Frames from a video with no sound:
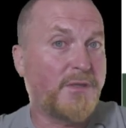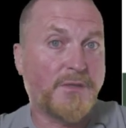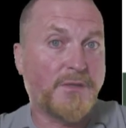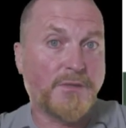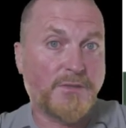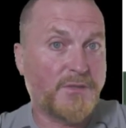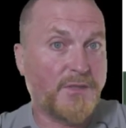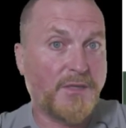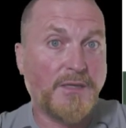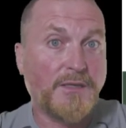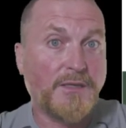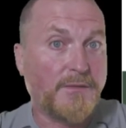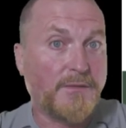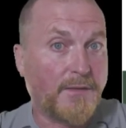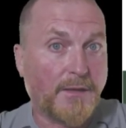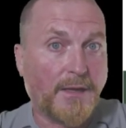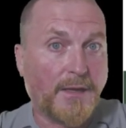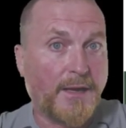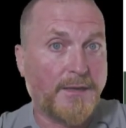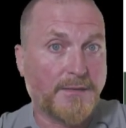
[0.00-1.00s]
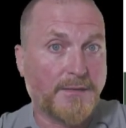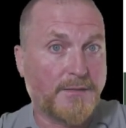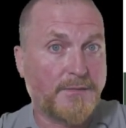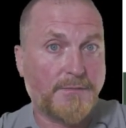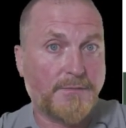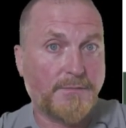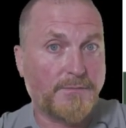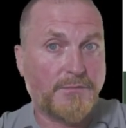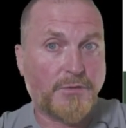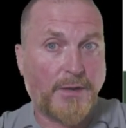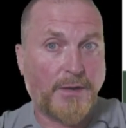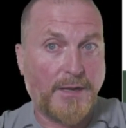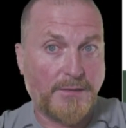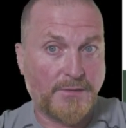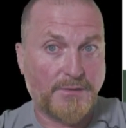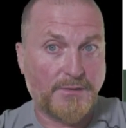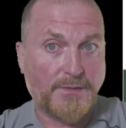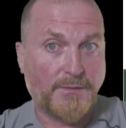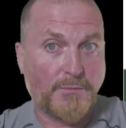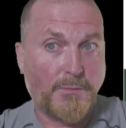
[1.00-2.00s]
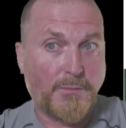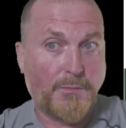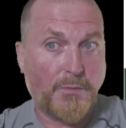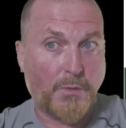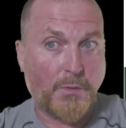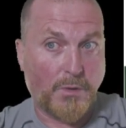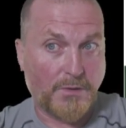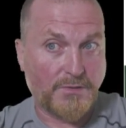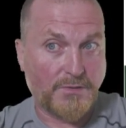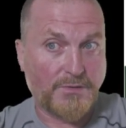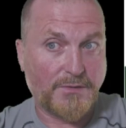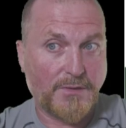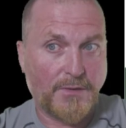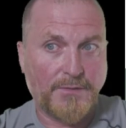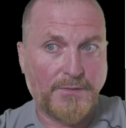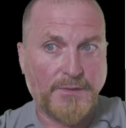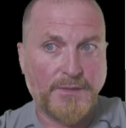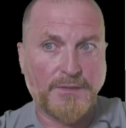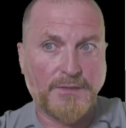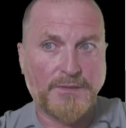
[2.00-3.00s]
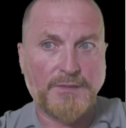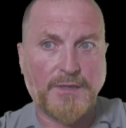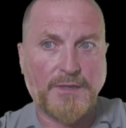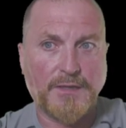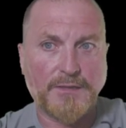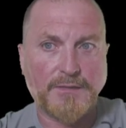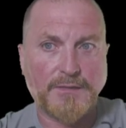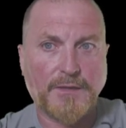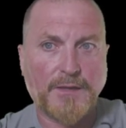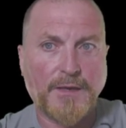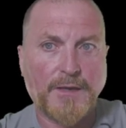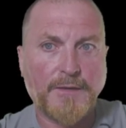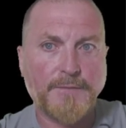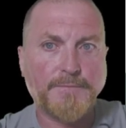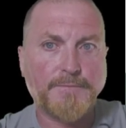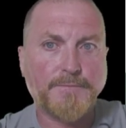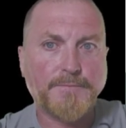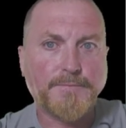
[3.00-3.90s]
see the latest trends and reports on these things, okay?